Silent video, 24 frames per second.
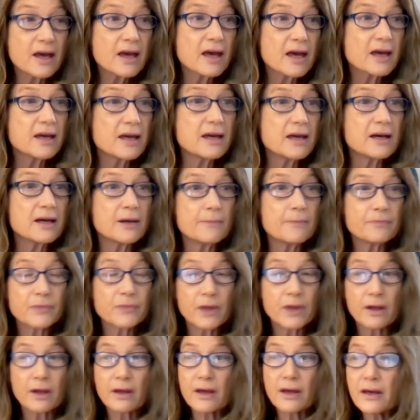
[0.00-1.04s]
And
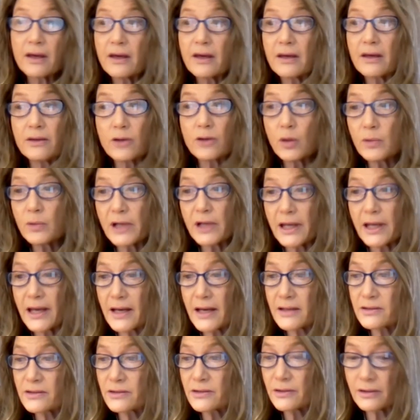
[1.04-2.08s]
and nobody
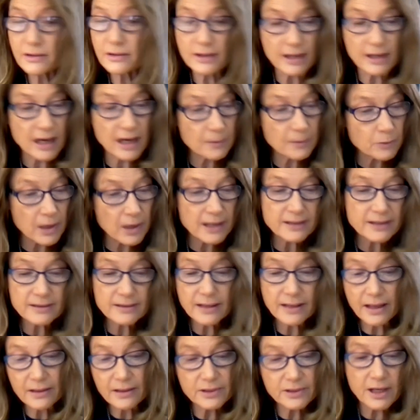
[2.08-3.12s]
answered. And I'm writing
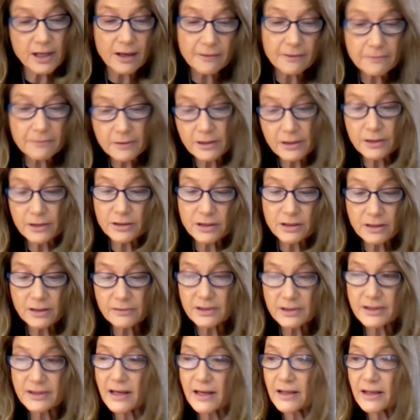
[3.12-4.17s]
down definition of
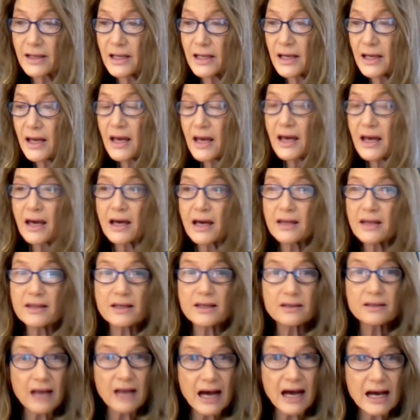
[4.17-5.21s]
insanity. And
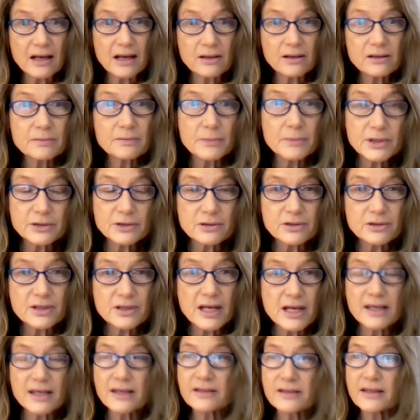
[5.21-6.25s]
then Lyle, Mr.
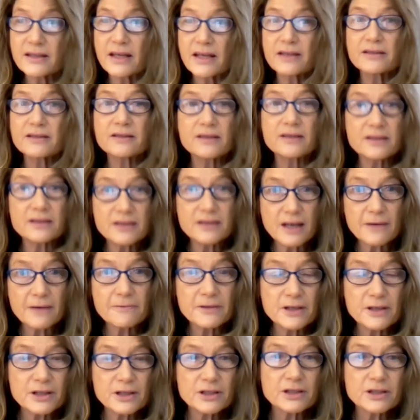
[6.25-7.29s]
Sankey says the
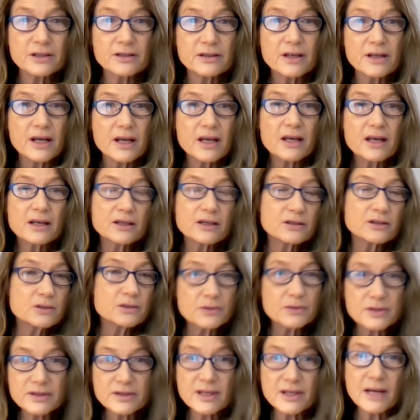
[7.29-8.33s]
definition is
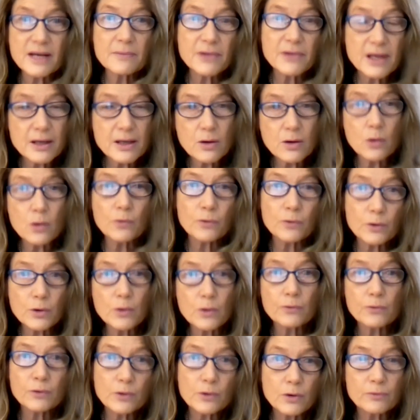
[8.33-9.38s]
doing the same thing over and
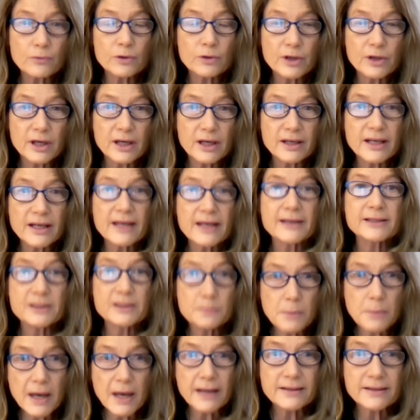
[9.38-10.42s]
over and over again,
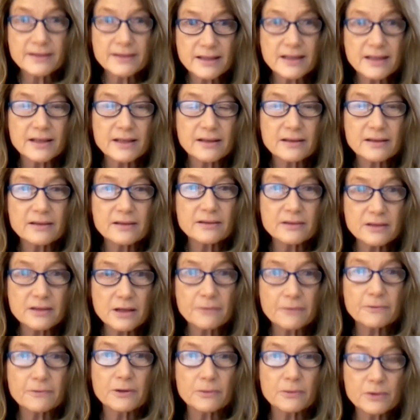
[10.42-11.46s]
expecting
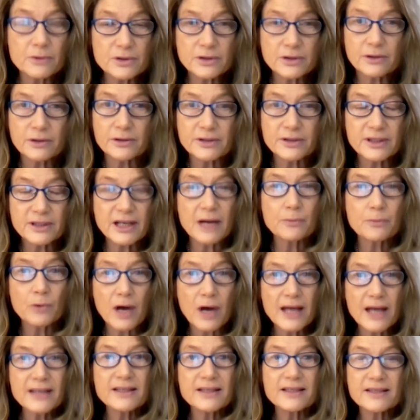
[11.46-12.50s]
different results. And I'm
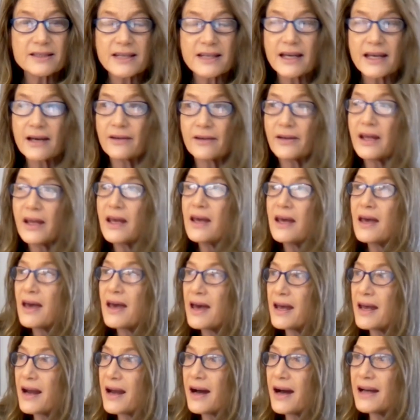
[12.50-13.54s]
writing it down.
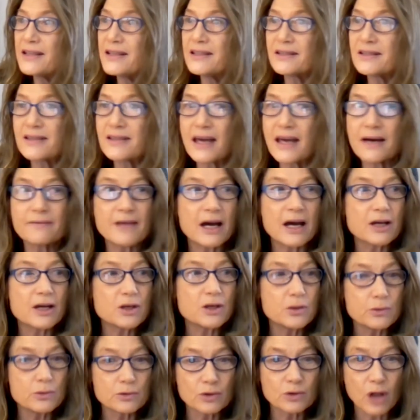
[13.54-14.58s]
And I just have that
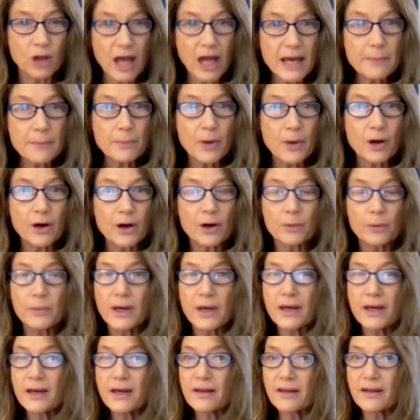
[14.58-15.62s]
huge light bulb,
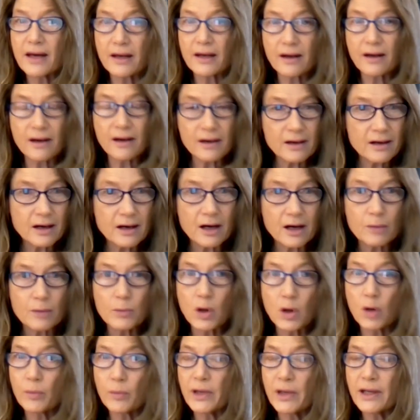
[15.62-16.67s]
that aha
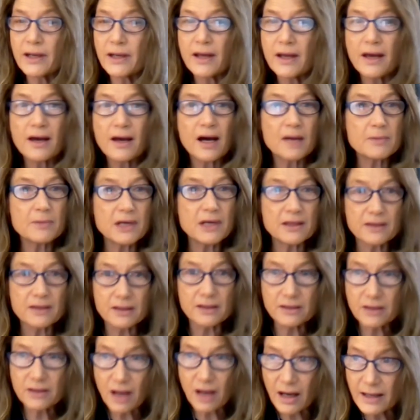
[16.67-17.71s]
moment. I mean, the
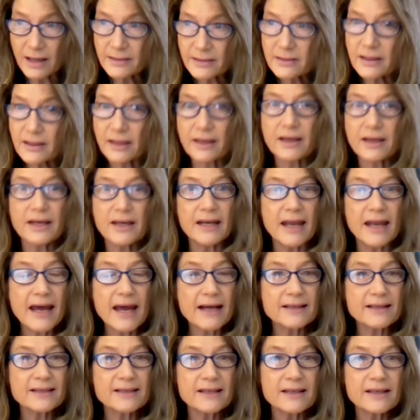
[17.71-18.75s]
dots
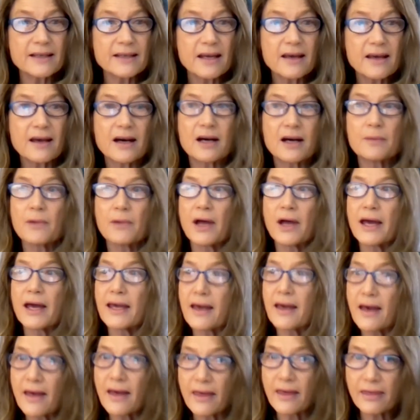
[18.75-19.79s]
connected. I'm like,
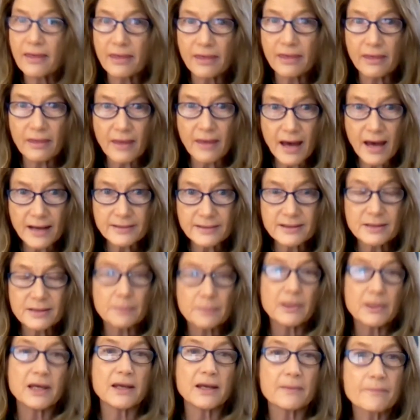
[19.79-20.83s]
that's
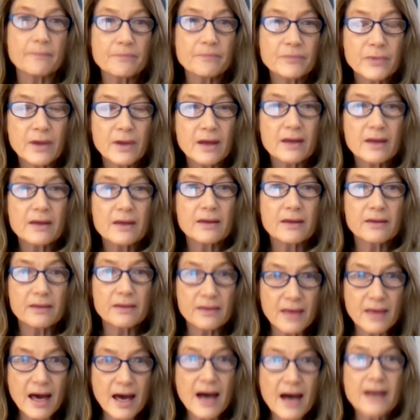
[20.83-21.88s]
me.
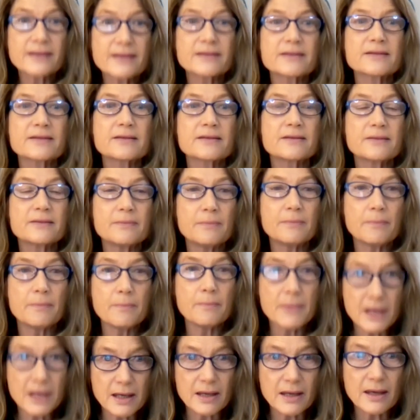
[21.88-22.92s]
That's
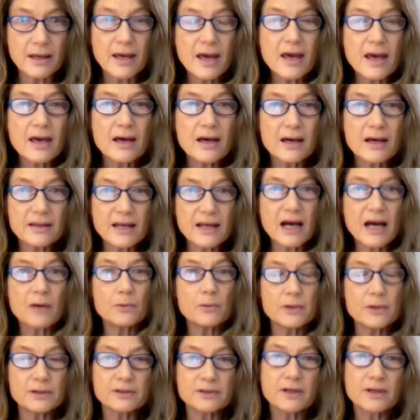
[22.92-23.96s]
me. And that
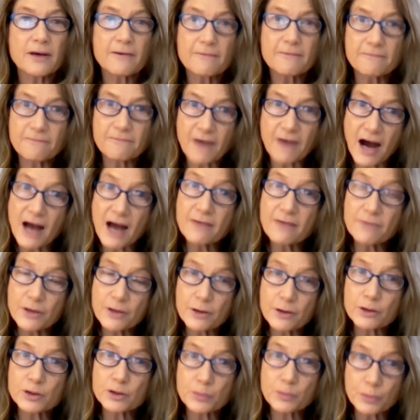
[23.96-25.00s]
was 5
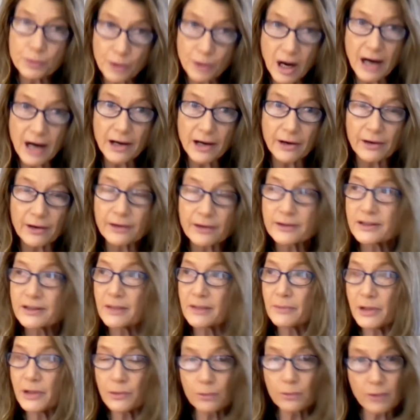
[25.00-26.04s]
years prior to
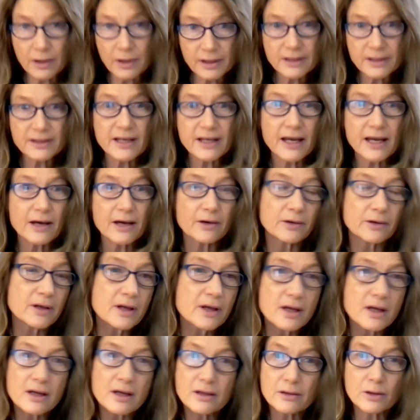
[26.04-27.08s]
me running down,
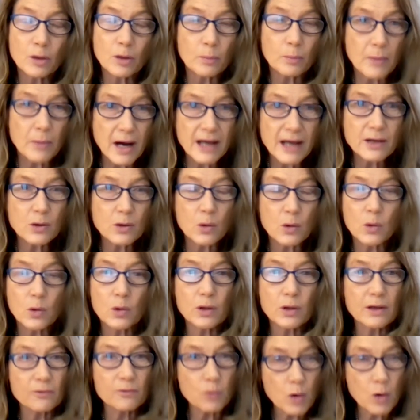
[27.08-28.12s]
my
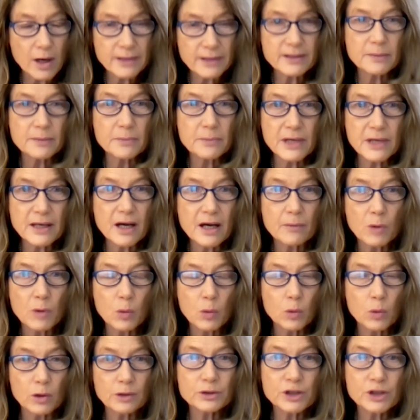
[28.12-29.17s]
goal of wanting to become a
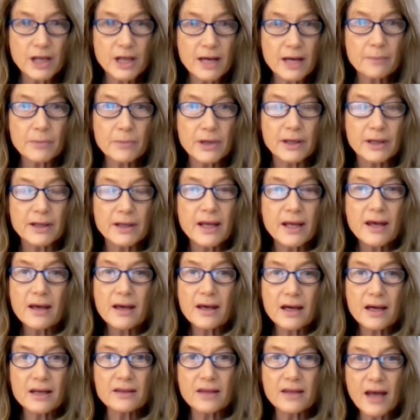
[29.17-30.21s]
world champion.
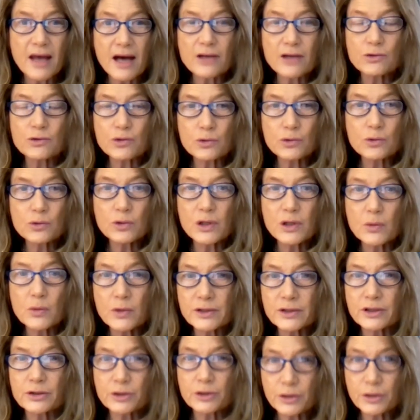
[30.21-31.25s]
And that truly
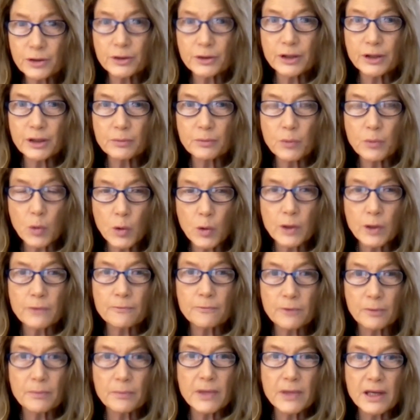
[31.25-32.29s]
was a turning point
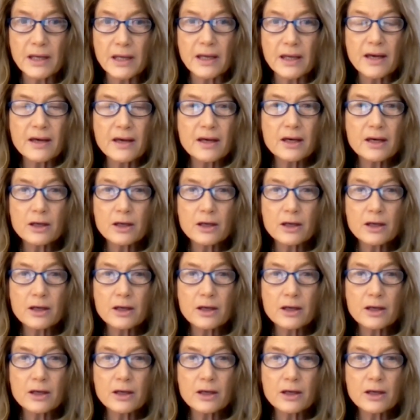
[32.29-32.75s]
for me.